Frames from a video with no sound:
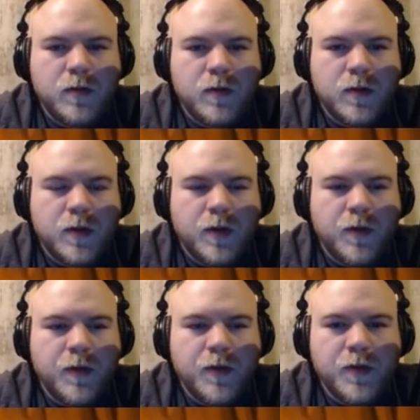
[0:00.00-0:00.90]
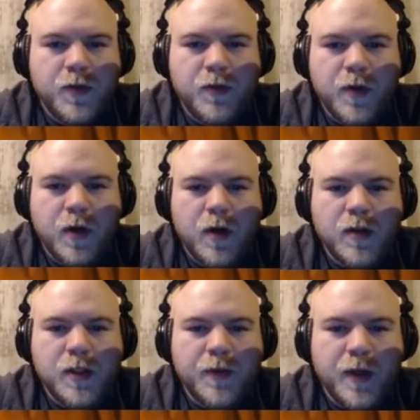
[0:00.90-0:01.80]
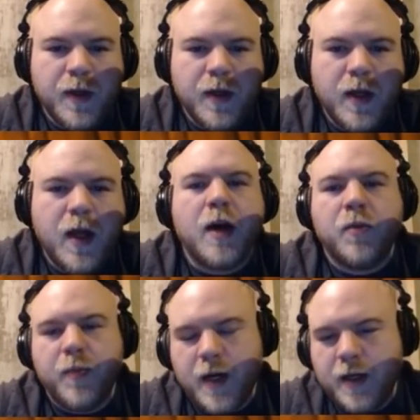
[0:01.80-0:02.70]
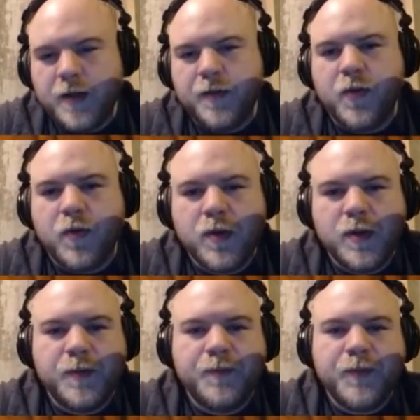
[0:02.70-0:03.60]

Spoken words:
Just gonna go for for those 2 cards. See what he can get. Aqua Patch, of course.